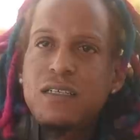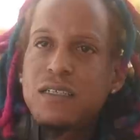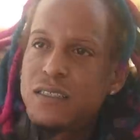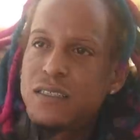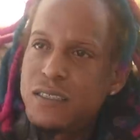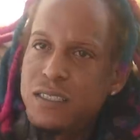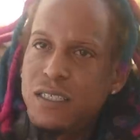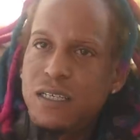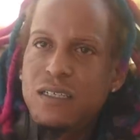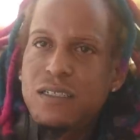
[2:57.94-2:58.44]

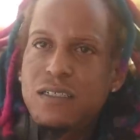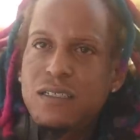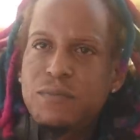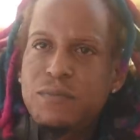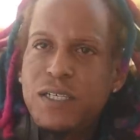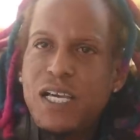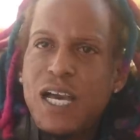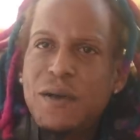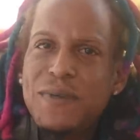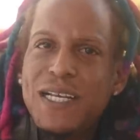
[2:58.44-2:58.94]
Yeah.
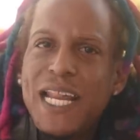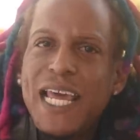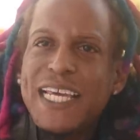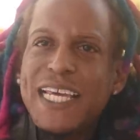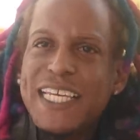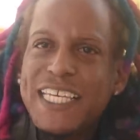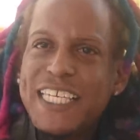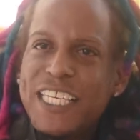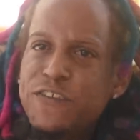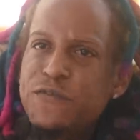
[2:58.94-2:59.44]
Because I'm like
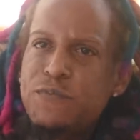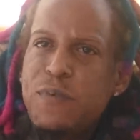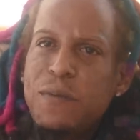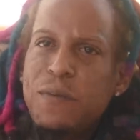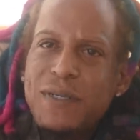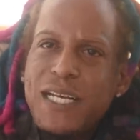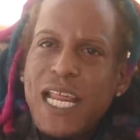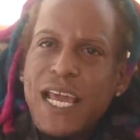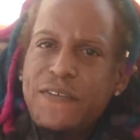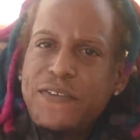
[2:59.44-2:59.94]
give back.
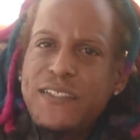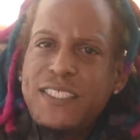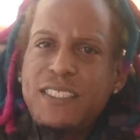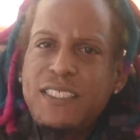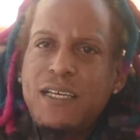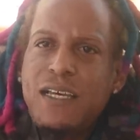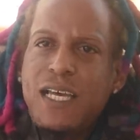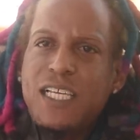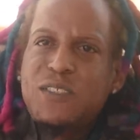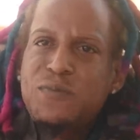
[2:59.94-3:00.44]
My life is
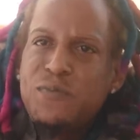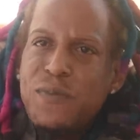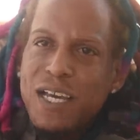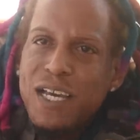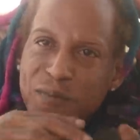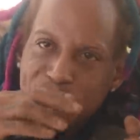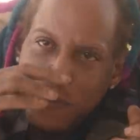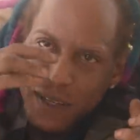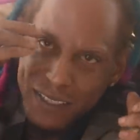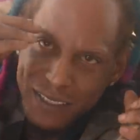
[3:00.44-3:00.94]
here, a
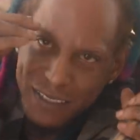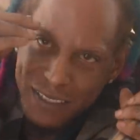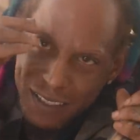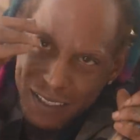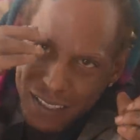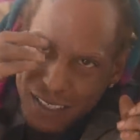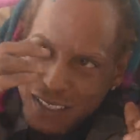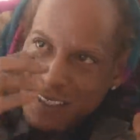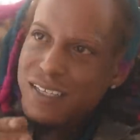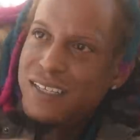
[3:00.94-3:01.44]
smile upon
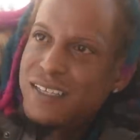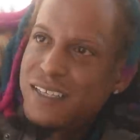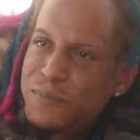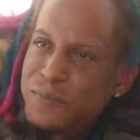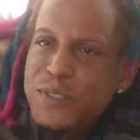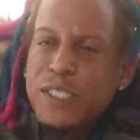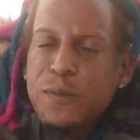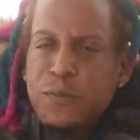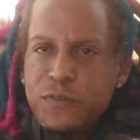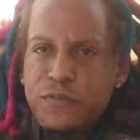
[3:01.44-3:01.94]

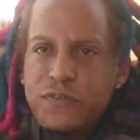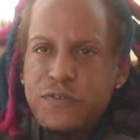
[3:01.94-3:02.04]
people's